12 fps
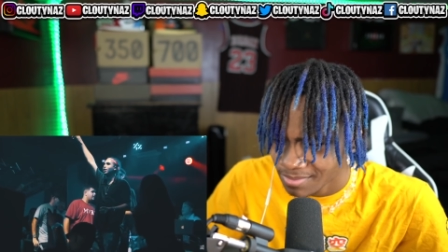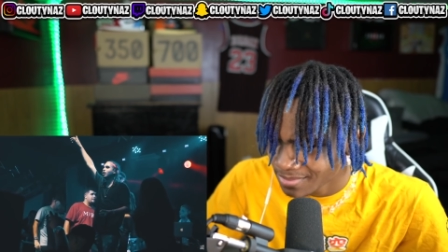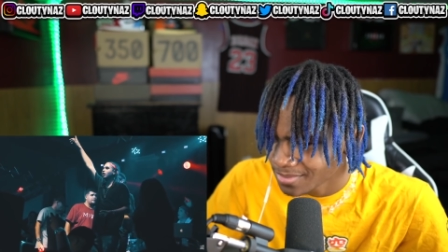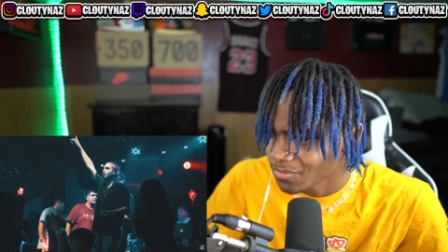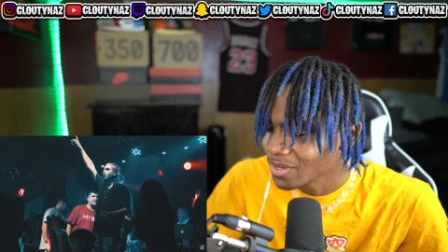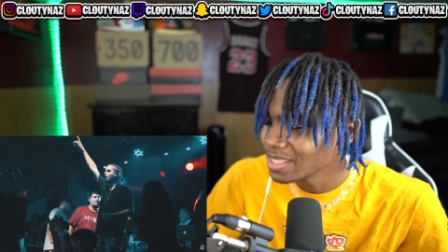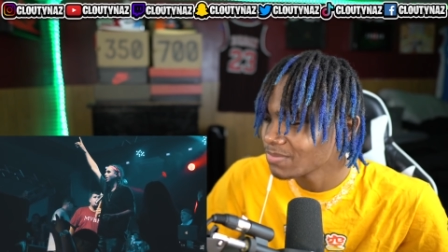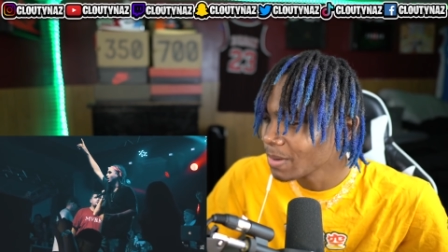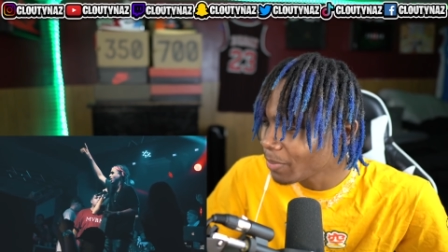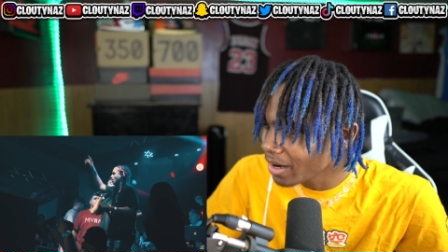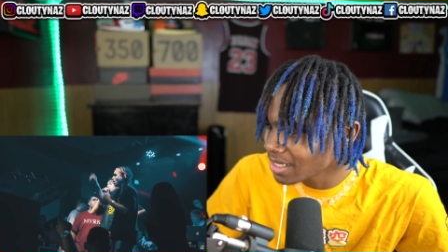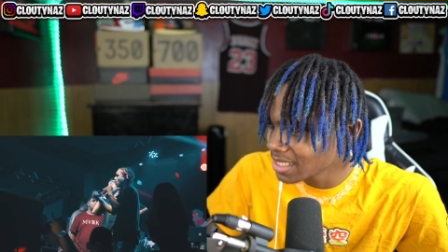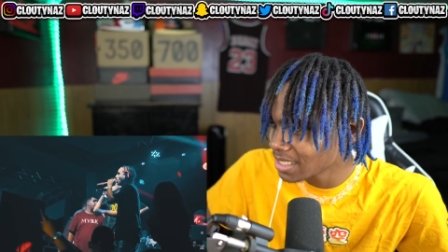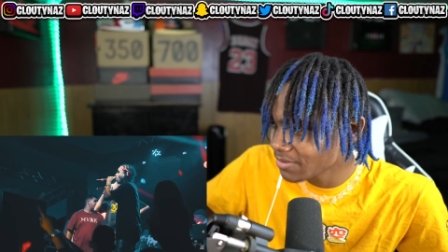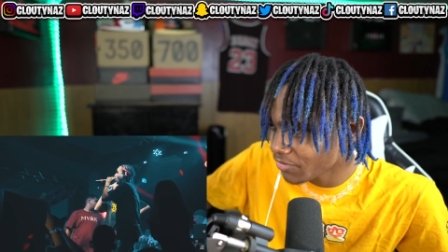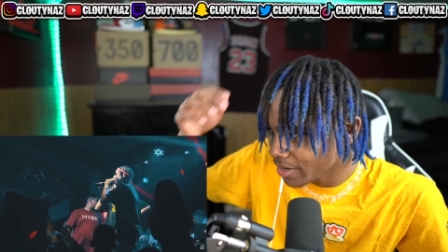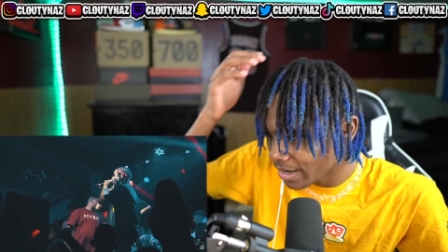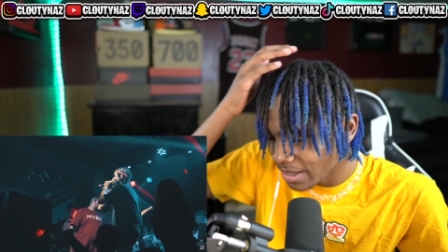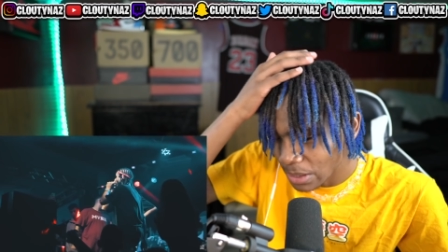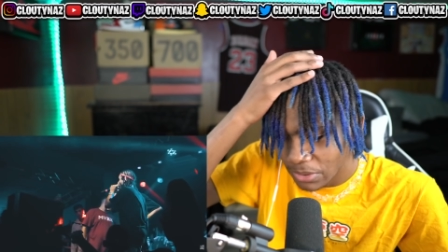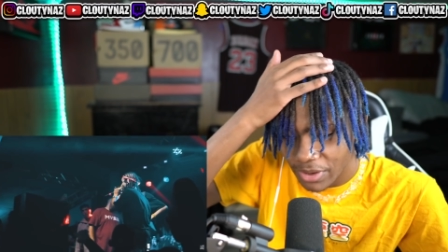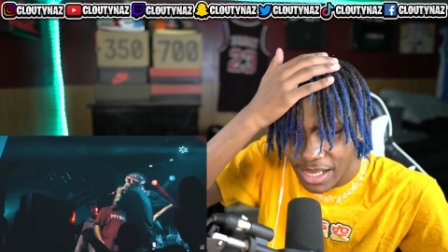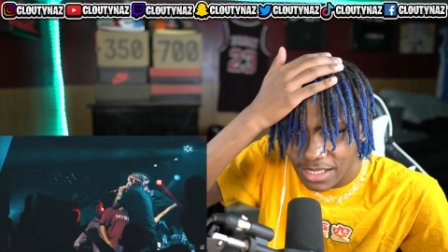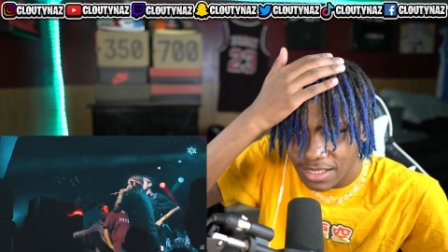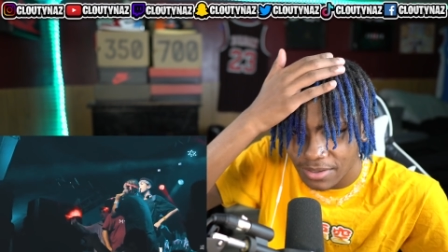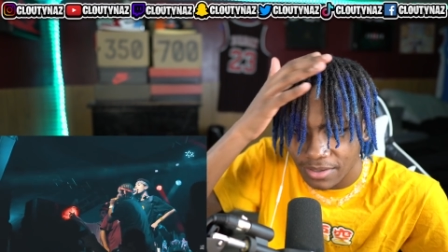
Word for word: What's, what part is this in front? It's a little easy.